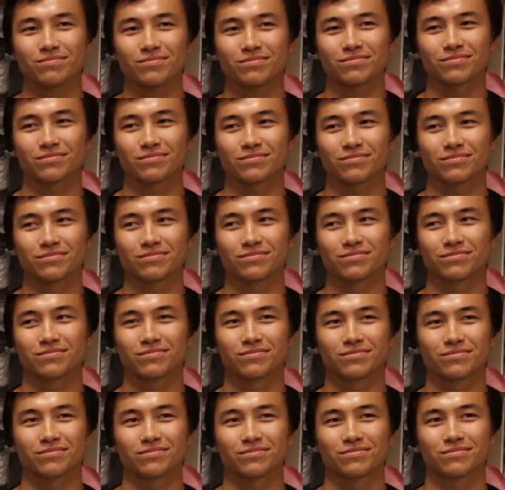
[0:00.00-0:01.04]

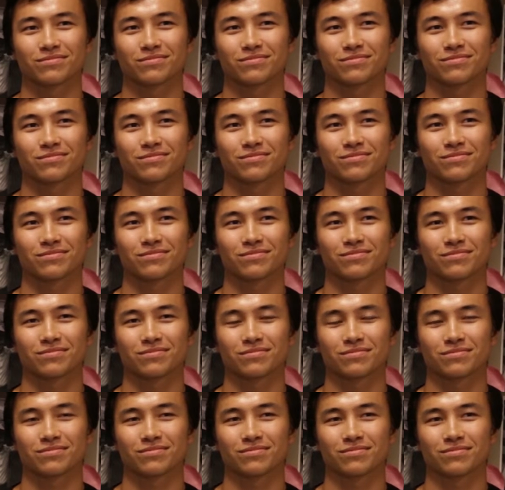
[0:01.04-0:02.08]

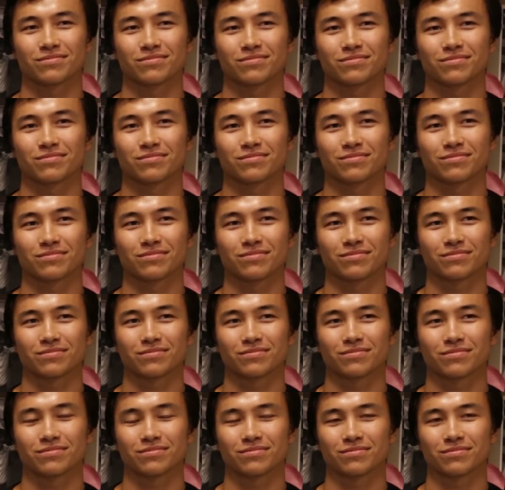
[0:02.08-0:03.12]

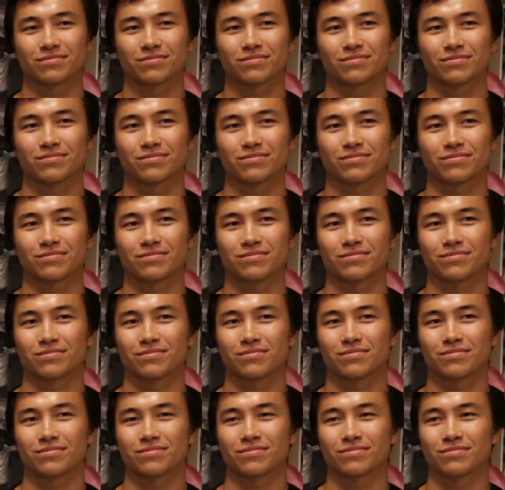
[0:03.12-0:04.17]

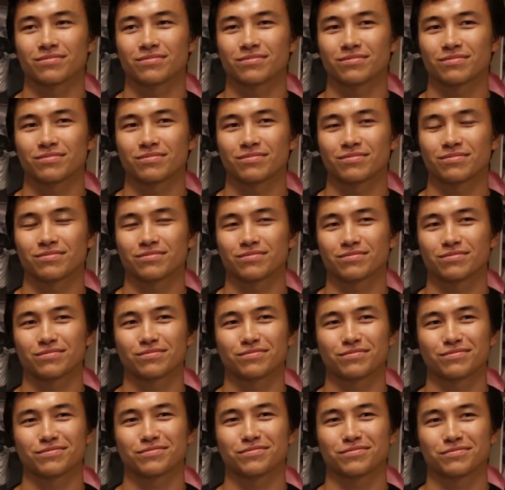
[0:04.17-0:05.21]

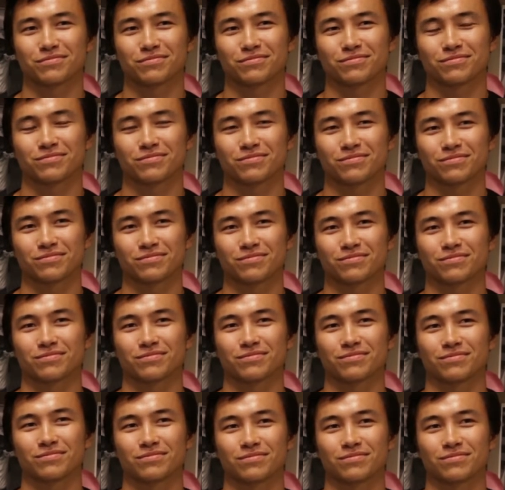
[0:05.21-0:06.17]
[no speech]